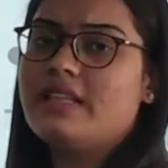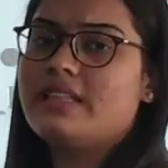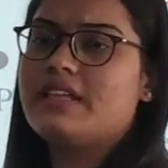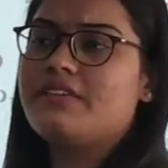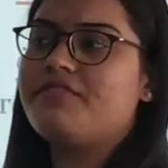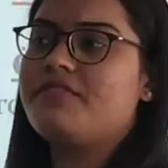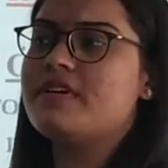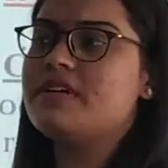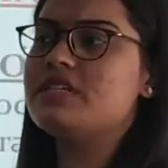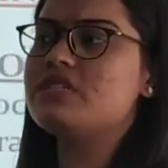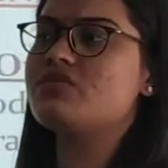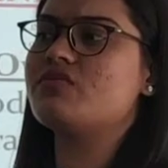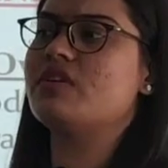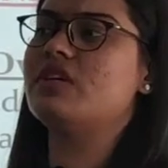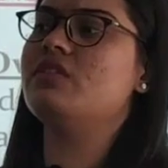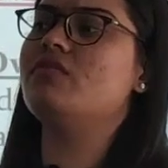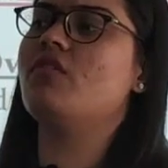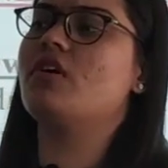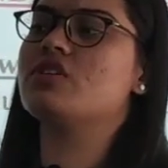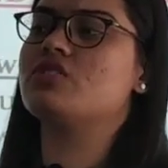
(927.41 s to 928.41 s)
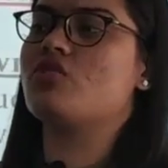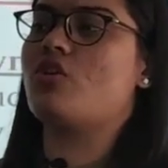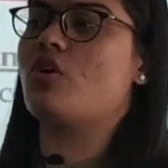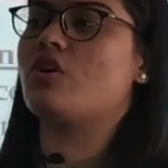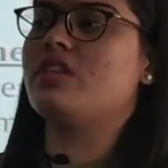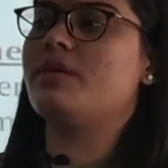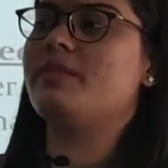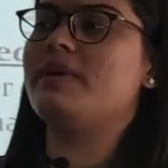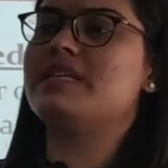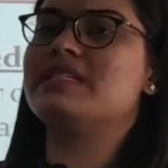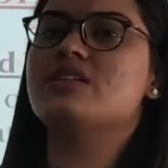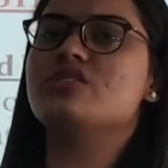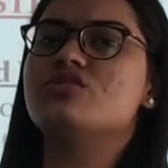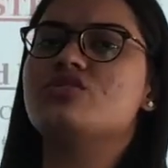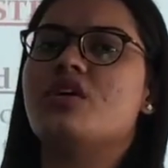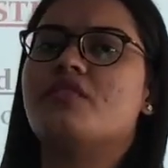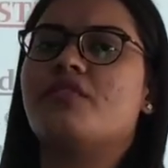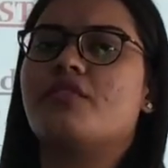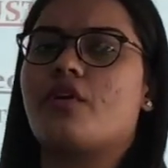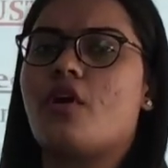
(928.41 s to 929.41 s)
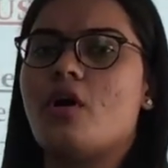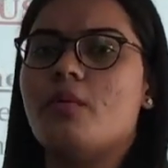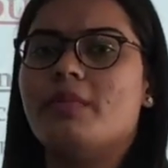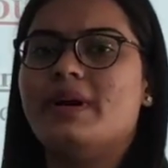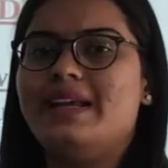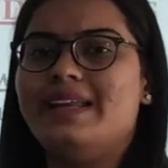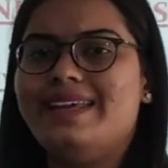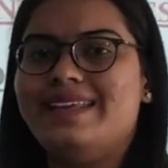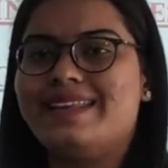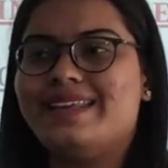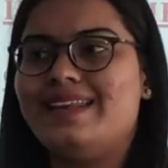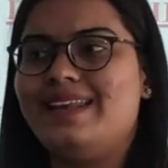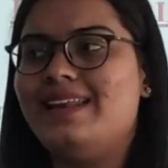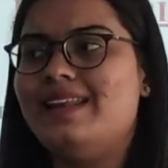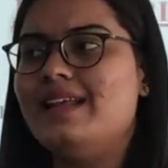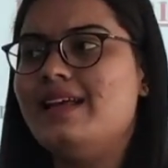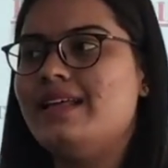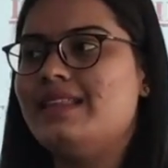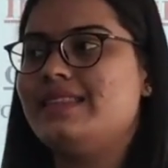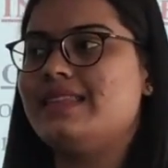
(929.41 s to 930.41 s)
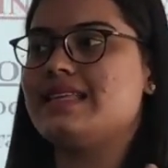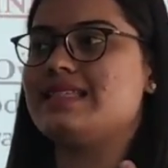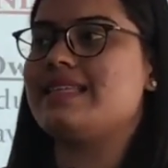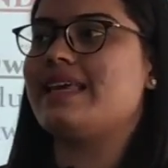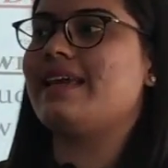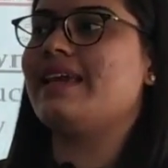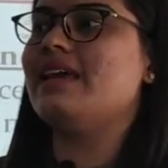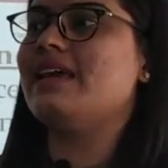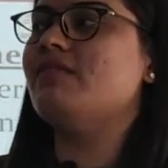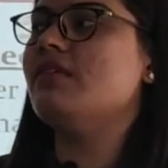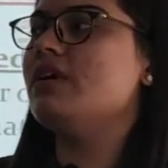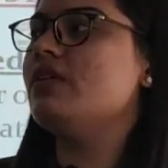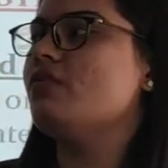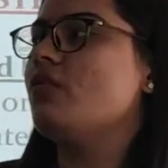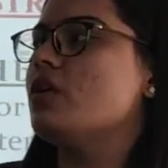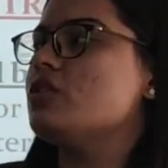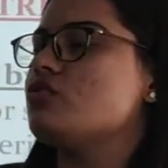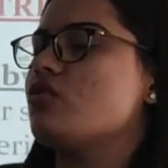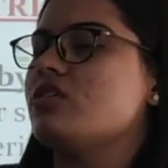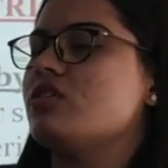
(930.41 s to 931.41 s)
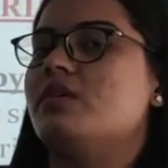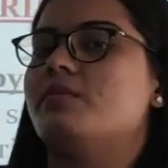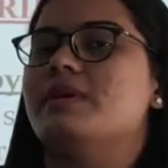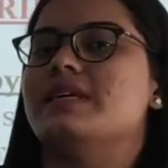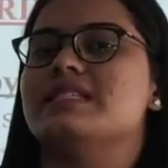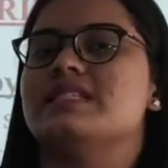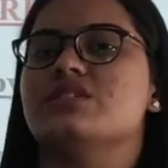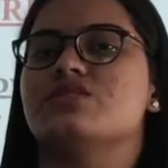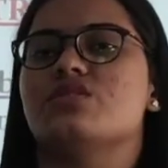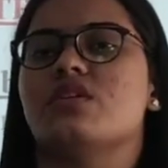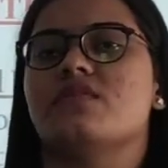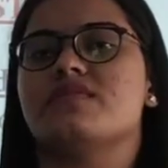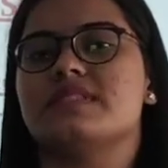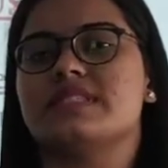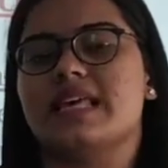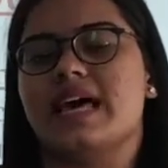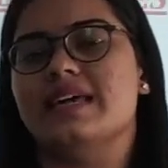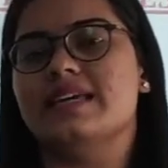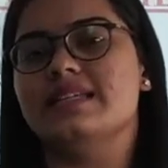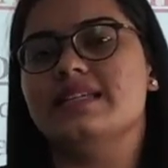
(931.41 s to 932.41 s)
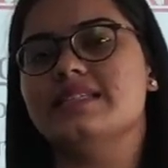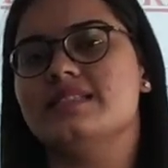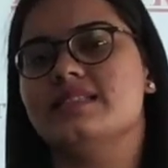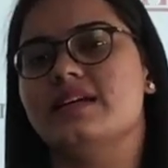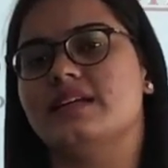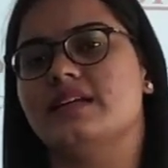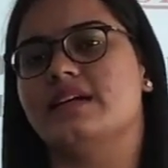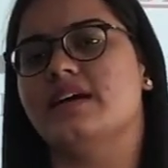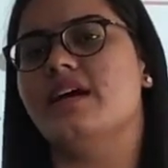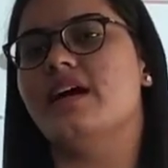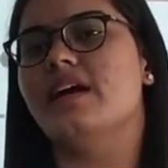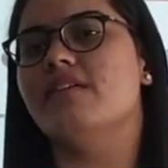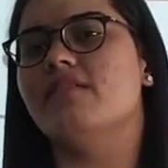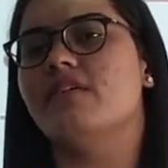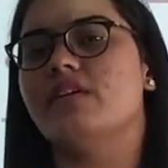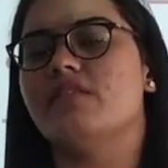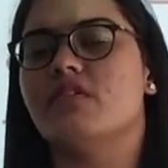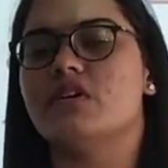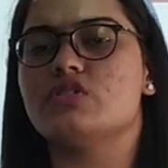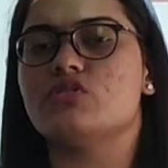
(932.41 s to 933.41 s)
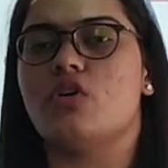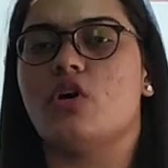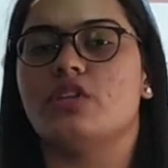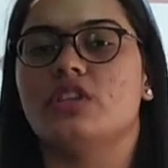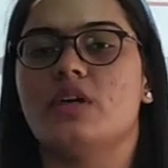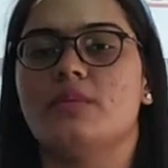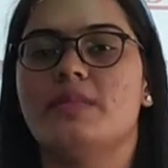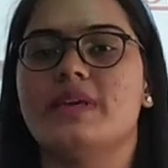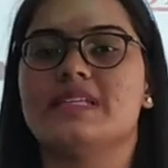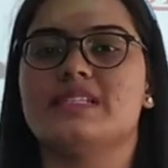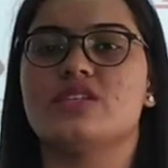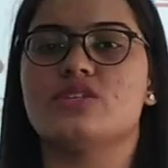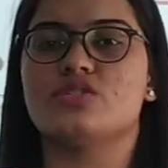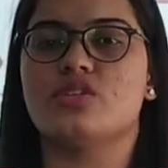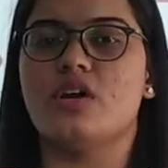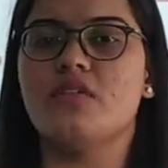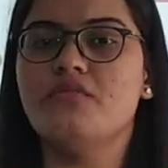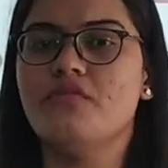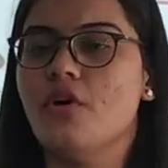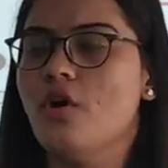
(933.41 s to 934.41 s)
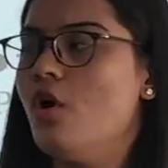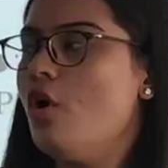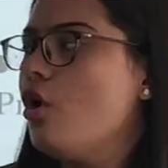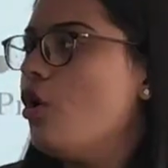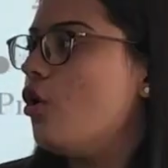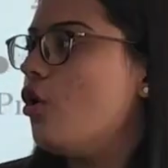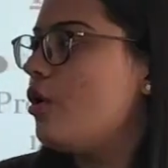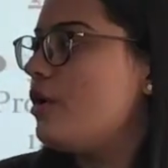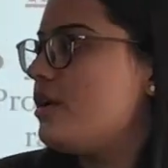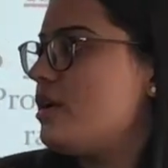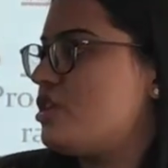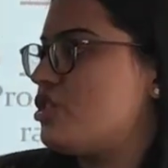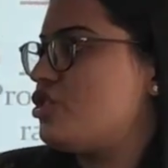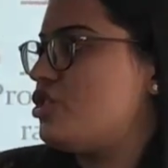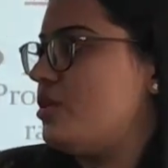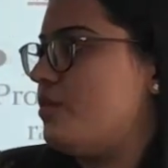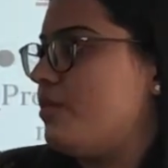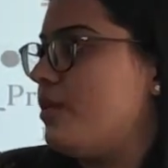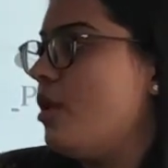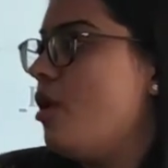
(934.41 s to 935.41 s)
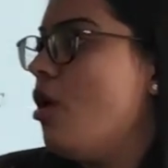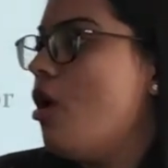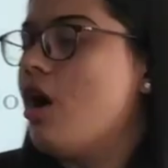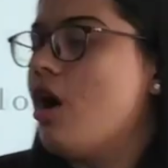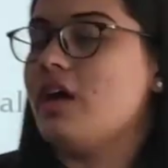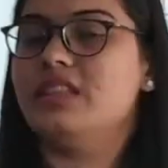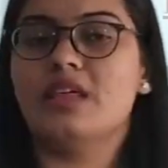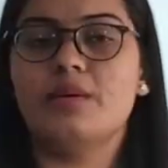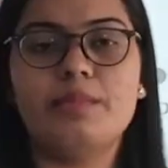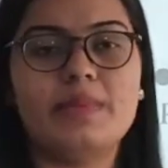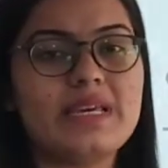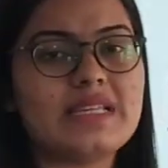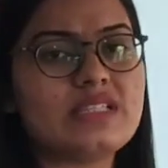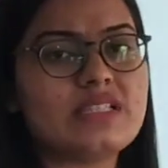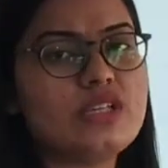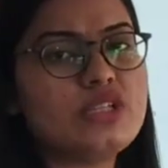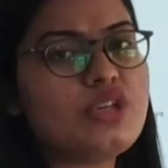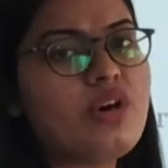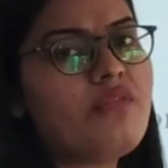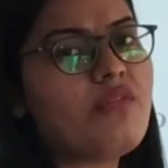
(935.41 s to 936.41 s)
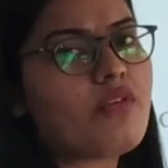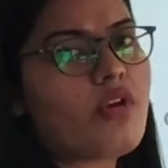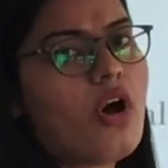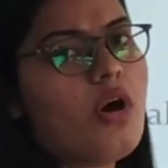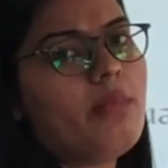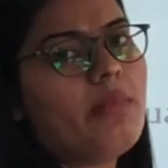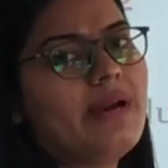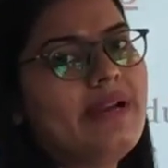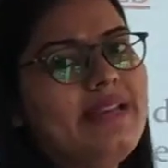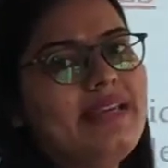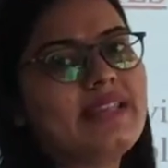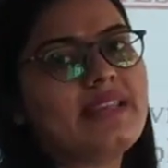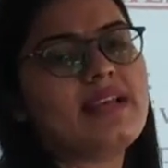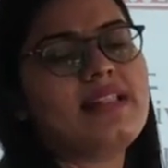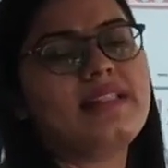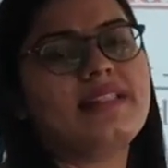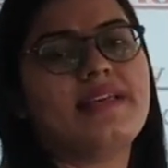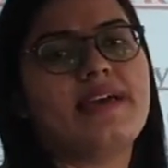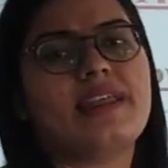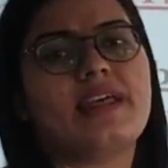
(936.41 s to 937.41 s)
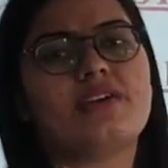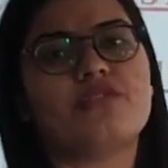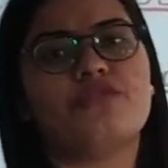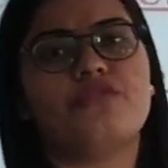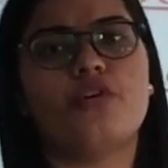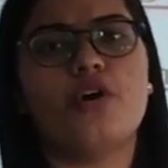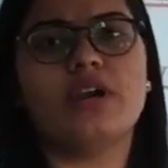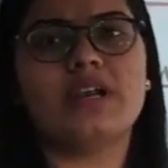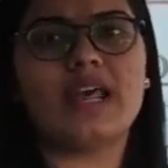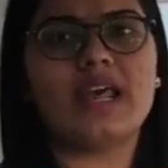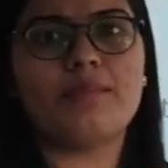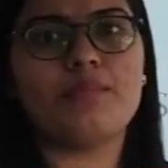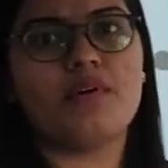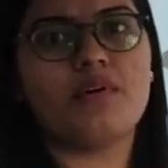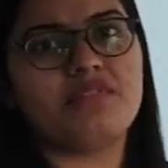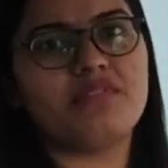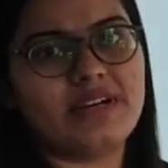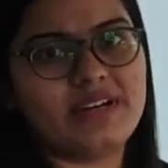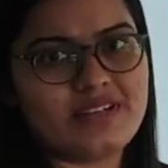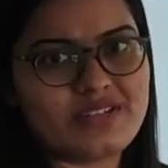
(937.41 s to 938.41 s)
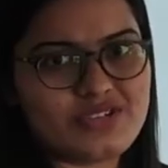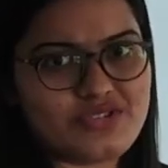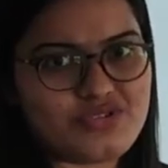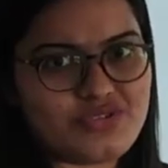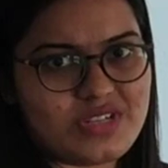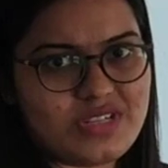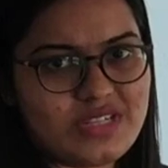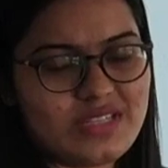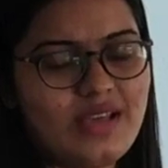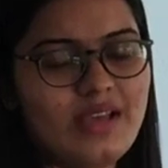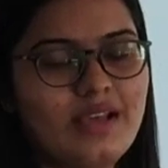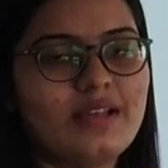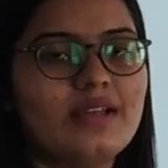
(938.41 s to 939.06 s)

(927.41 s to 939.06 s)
The first one was on the basis of raw material, the second one was on the basis of size, the third one was on the basis of ownership. On the basis of raw material, there are 4 types of industries.